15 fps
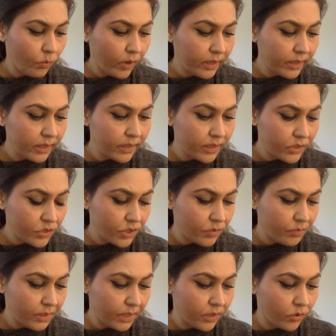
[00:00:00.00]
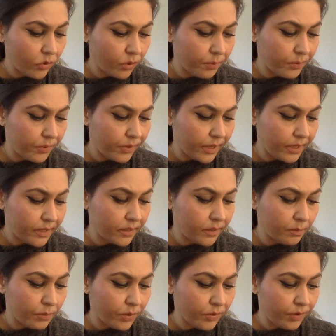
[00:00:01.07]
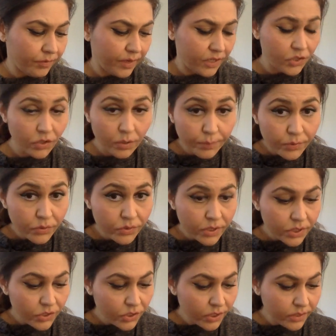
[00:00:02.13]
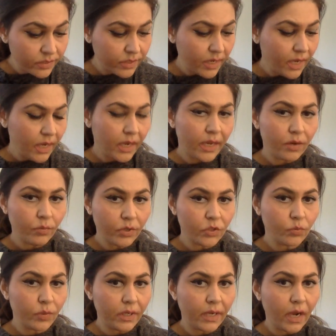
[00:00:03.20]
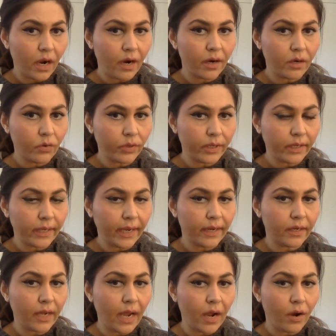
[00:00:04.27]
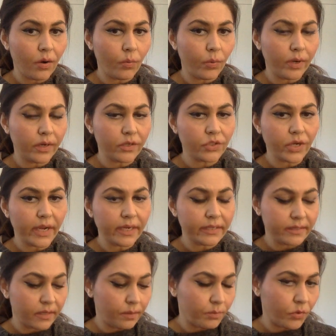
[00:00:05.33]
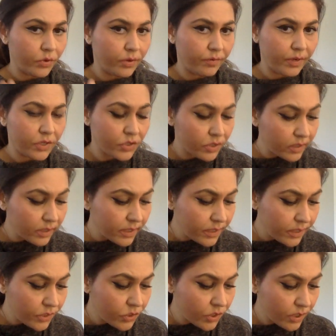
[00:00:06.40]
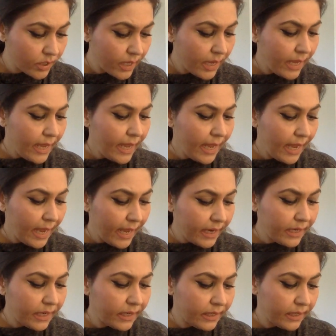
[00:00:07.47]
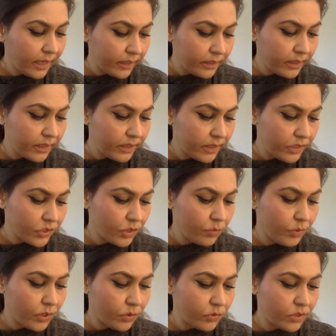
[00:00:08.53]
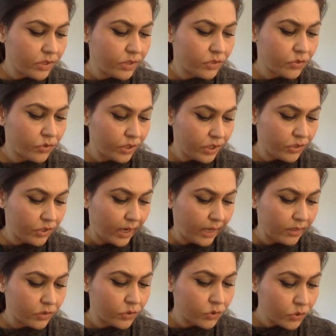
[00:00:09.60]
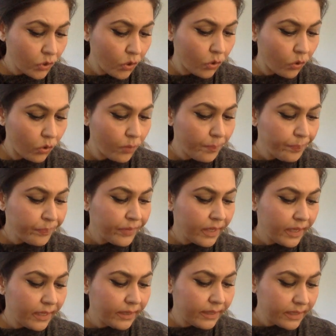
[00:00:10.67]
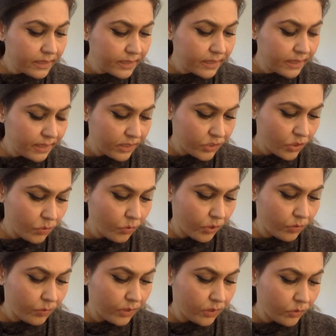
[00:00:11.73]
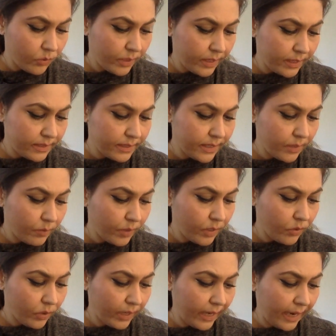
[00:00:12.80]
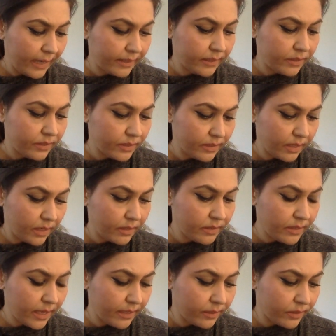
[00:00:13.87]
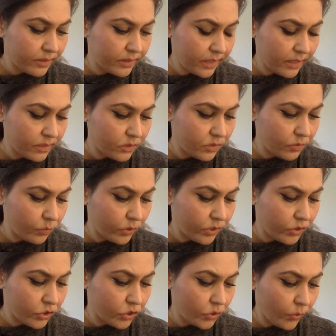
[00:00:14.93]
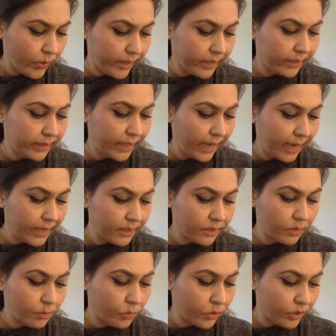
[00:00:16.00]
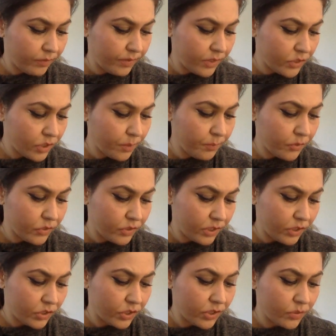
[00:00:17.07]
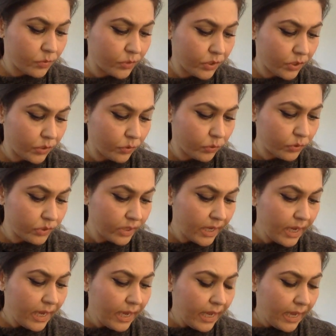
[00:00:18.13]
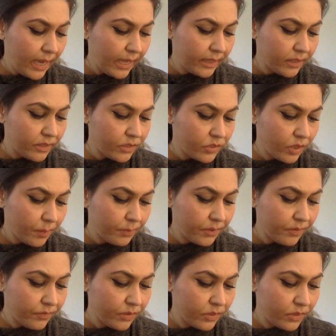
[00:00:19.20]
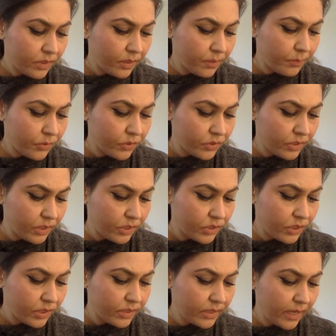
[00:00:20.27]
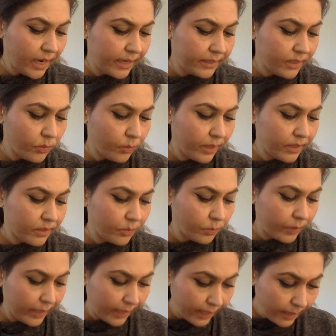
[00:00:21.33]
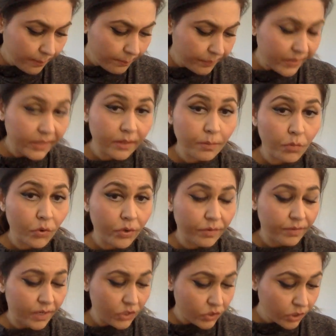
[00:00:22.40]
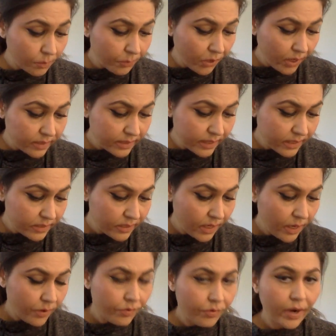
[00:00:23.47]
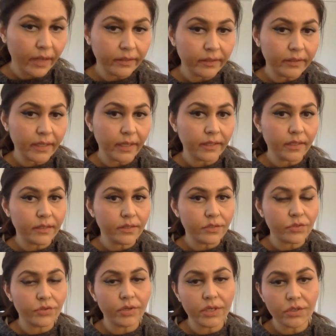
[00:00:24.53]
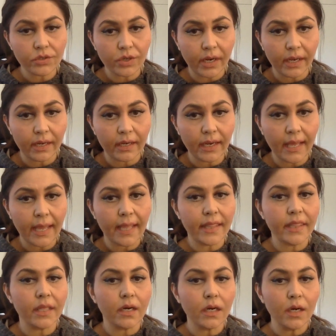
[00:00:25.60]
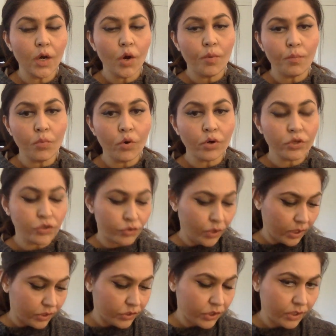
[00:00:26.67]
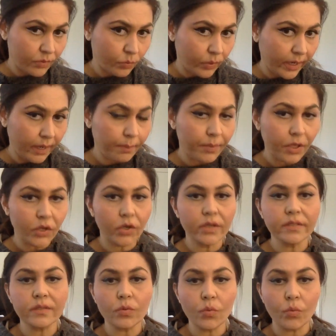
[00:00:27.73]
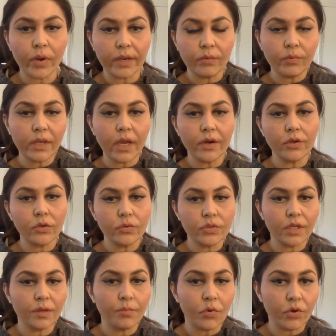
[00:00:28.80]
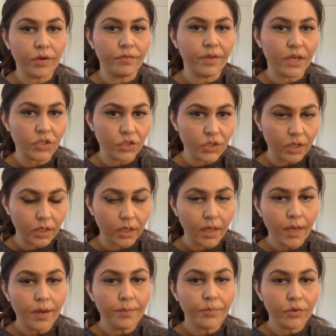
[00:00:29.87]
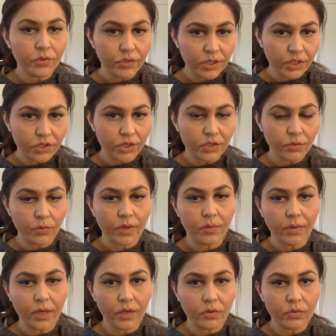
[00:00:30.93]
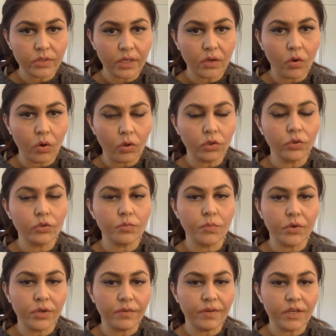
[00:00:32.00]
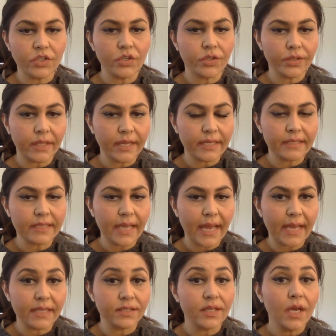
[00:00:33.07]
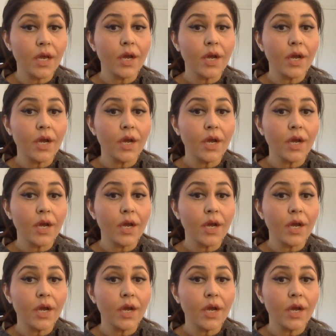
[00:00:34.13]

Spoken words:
one condition, we incorporated the motivational procedures, in which we are looking at how when a child is in a motivational condition, and in the other condition, we use a discrete trial. So in this condition, what we do is that we look at the results, and the results were showing that the motivational procedures were used, and the disruptive procedures either went away in the motivational process rather than the discrete trial and the more structured way. Because when we are using motivational procedures, where we are using all those motivational things as